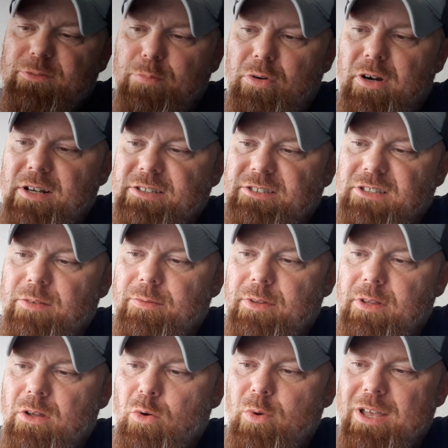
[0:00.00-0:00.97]
press, even
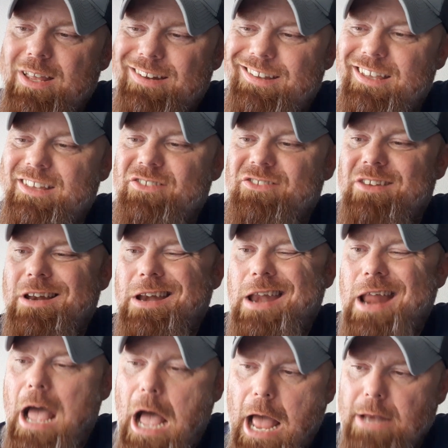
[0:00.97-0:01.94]
though it is
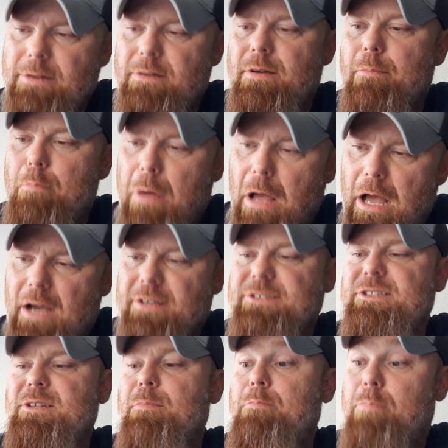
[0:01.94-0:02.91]
not
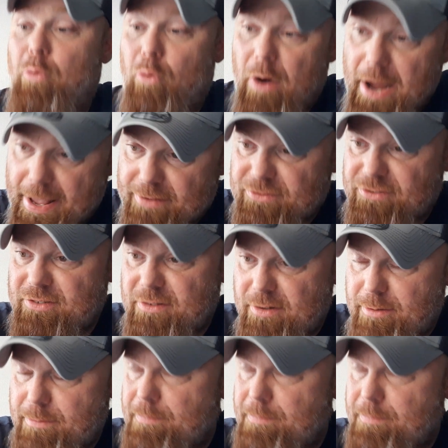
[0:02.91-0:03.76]
box pressed.